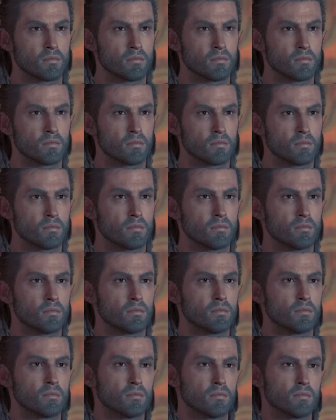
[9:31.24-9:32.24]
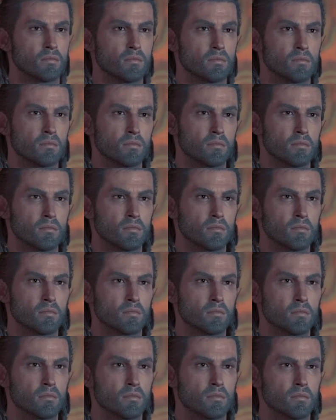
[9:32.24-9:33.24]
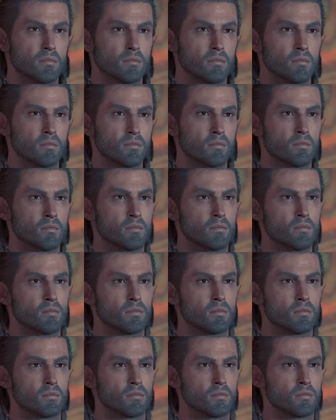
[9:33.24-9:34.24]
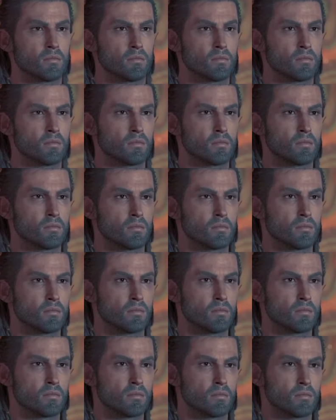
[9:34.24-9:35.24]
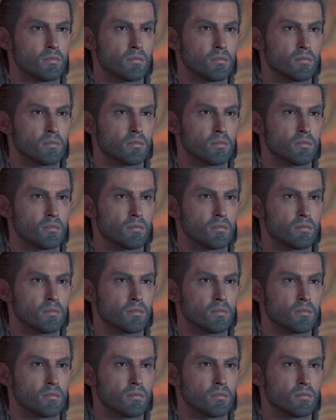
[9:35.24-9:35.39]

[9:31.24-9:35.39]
Nothing is said.